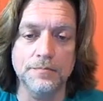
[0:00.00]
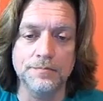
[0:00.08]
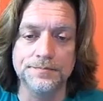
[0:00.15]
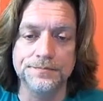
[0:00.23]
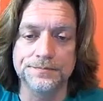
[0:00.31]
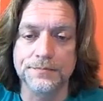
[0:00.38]

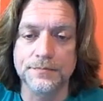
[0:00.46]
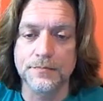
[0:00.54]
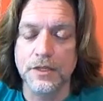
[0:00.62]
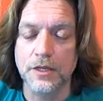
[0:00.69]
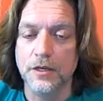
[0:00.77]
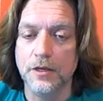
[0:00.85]
Um,
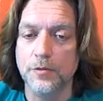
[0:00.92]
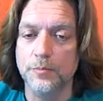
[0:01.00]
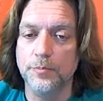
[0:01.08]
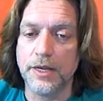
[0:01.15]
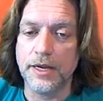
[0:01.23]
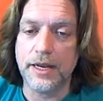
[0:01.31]

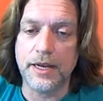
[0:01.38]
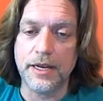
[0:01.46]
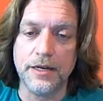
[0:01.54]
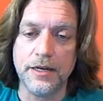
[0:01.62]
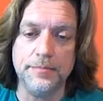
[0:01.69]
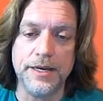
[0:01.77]

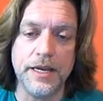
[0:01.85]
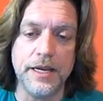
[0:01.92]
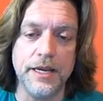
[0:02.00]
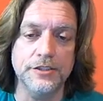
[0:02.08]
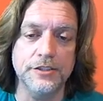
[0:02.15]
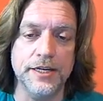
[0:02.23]
Blaine
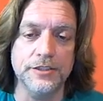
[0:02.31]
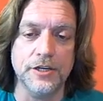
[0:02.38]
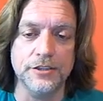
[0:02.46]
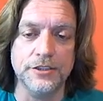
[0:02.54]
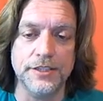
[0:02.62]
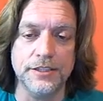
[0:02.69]
Bean says,
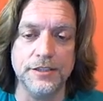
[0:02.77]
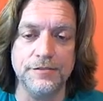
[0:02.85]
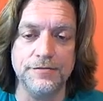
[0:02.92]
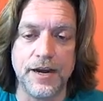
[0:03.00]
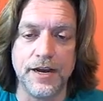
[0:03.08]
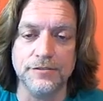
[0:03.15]
Are
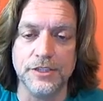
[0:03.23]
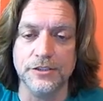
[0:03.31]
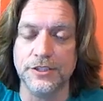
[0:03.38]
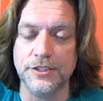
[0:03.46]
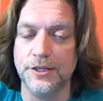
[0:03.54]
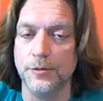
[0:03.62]
65s
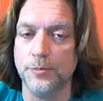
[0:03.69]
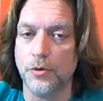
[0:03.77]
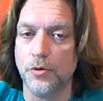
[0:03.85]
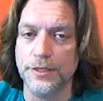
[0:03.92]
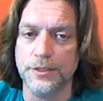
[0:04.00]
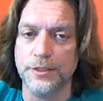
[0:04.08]
considered
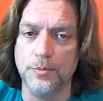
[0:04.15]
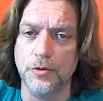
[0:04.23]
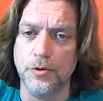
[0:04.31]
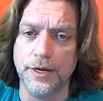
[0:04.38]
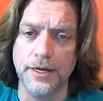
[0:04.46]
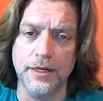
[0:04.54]
point to
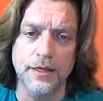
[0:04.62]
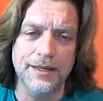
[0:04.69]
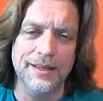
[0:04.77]
point?